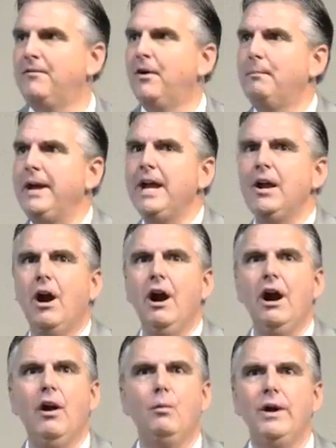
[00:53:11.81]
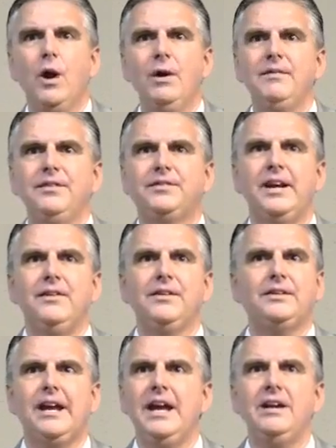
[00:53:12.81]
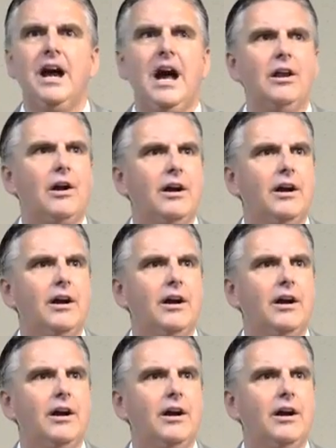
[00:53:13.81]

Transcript: for me and her, we don't even see the skin color.